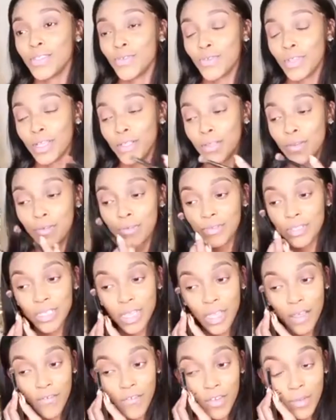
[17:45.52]
when I knew it was
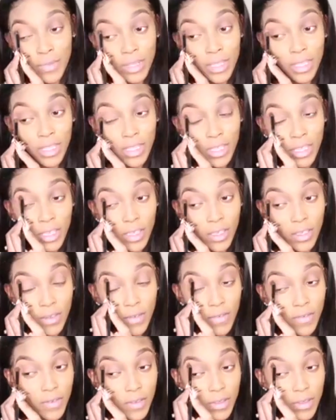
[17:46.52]
time for me to leave.